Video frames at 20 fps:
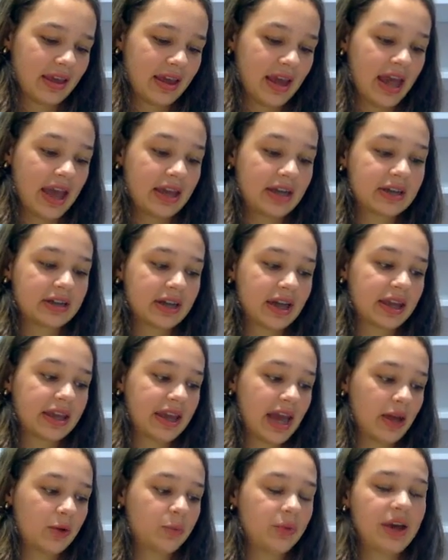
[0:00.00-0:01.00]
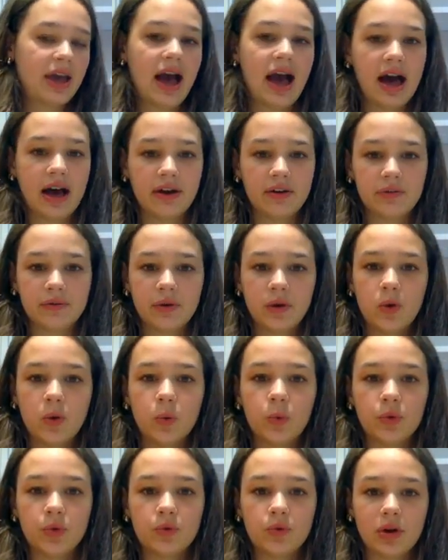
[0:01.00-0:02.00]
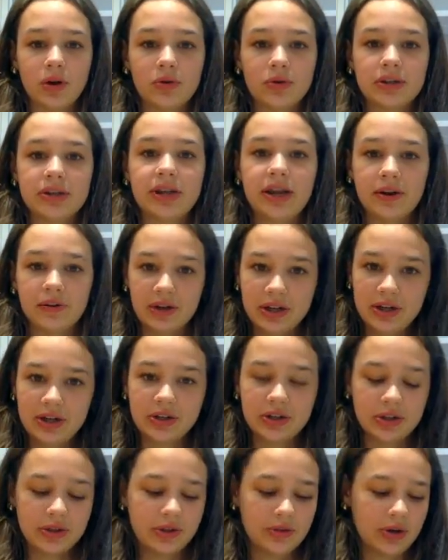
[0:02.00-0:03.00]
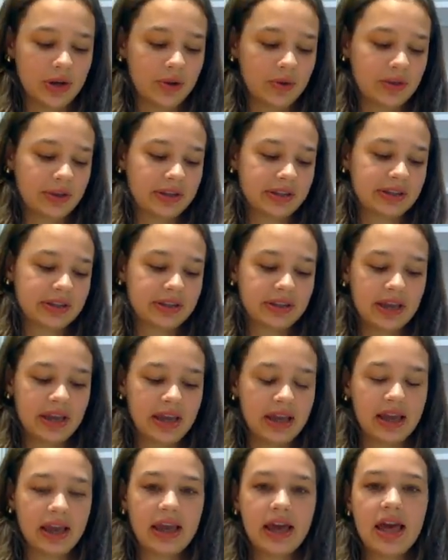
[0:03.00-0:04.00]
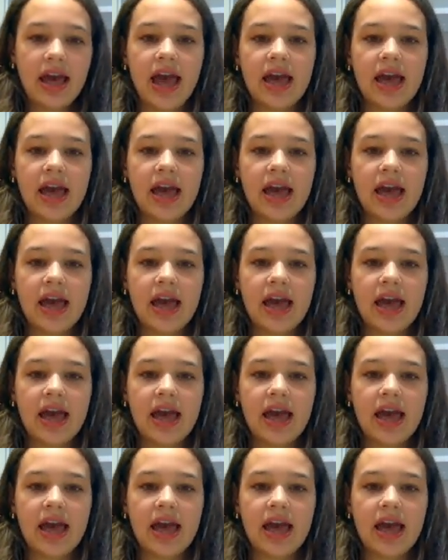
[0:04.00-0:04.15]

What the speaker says: And again, we have Woodrow's narration throughout this thing,